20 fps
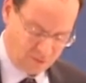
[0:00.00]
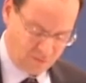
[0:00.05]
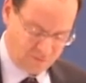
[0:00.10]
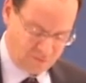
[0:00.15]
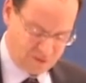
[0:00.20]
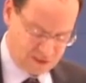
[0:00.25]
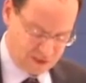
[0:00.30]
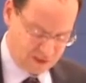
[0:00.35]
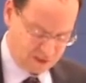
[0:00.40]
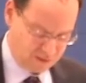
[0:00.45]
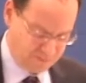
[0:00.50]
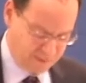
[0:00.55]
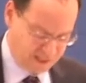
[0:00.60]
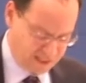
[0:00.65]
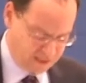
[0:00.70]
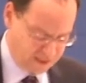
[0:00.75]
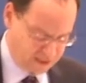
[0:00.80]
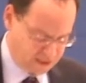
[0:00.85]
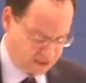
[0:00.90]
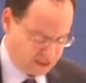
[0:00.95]
or physical
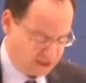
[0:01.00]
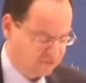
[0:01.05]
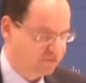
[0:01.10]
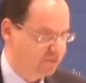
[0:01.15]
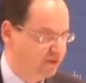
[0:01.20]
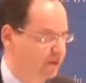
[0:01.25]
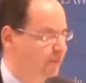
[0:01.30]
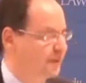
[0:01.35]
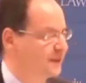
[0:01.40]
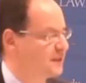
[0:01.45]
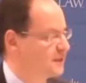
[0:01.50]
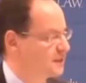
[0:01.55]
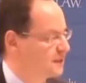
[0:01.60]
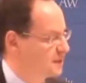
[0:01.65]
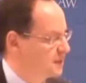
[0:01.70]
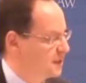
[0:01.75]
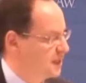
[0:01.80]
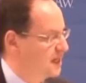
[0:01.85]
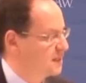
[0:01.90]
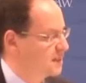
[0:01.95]
pain and suffering, which is
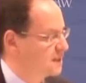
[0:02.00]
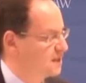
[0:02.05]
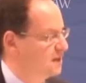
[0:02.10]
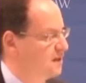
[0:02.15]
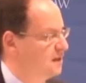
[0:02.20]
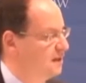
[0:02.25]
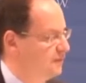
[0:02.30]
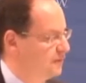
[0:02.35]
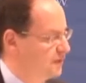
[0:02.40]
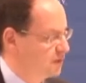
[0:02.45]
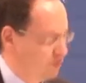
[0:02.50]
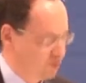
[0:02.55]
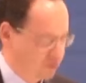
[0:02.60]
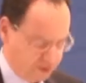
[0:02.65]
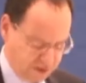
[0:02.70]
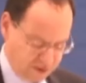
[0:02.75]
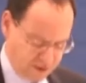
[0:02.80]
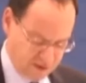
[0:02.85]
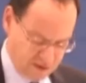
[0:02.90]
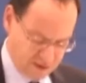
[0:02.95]
the test for
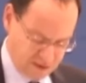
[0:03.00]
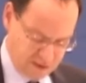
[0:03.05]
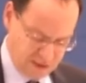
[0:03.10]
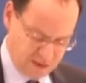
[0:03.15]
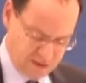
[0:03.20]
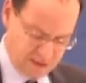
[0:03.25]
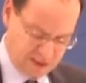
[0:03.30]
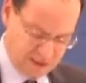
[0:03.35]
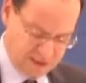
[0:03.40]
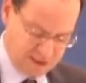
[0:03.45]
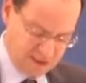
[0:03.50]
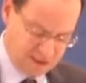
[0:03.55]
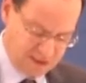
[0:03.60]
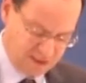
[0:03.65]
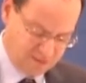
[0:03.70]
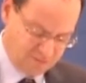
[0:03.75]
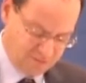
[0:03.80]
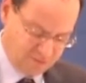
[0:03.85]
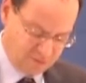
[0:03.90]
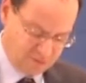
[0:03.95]
torture in the
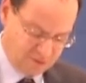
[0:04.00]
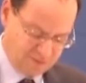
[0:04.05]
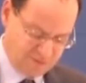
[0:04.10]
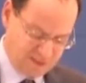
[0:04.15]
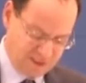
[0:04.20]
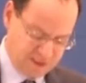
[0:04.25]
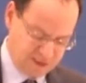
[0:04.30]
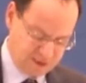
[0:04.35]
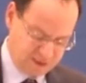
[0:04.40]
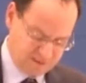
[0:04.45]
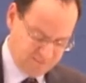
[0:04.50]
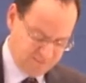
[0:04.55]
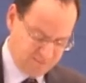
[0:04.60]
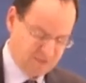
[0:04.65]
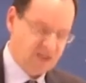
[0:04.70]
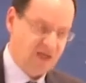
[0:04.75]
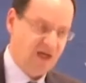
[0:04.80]
1984 Convention.